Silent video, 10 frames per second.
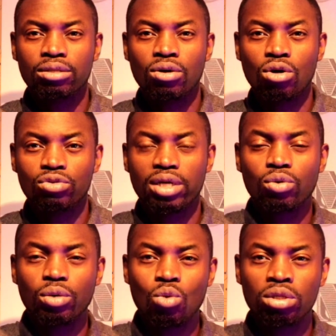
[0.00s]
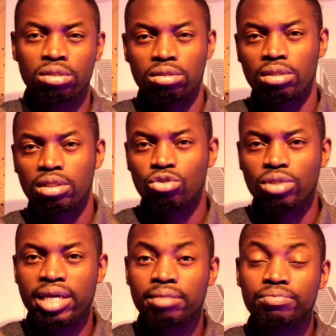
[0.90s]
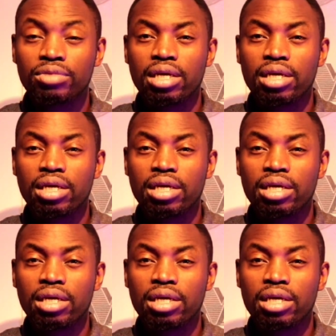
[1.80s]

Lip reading: 100 quid worth today.